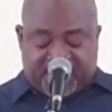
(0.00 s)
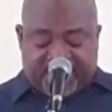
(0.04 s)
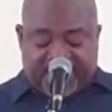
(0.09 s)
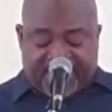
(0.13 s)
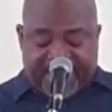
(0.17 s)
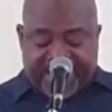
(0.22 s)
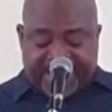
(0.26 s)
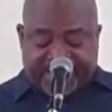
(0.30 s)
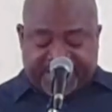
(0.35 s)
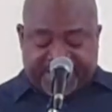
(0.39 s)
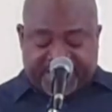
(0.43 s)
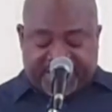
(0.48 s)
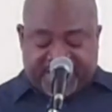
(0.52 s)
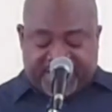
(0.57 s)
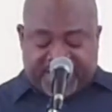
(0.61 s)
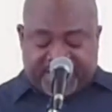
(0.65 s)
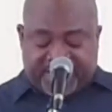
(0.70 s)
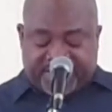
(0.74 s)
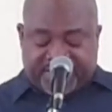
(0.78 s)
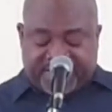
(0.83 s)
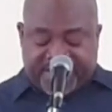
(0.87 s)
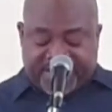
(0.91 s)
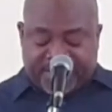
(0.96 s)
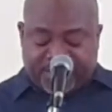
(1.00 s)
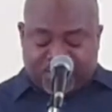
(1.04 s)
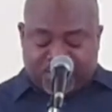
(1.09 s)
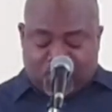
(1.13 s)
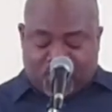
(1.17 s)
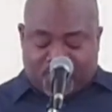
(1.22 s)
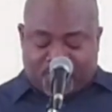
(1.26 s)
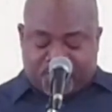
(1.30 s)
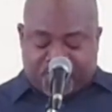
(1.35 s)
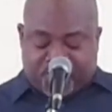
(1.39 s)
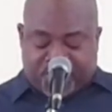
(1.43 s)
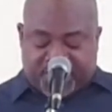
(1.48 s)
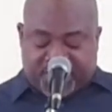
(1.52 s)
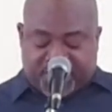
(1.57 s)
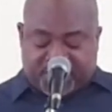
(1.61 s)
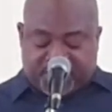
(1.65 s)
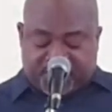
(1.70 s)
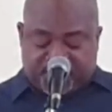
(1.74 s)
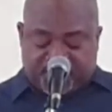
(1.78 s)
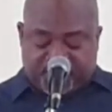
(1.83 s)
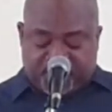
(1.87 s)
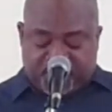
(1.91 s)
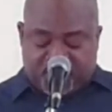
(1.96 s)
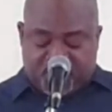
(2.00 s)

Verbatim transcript: and did not bring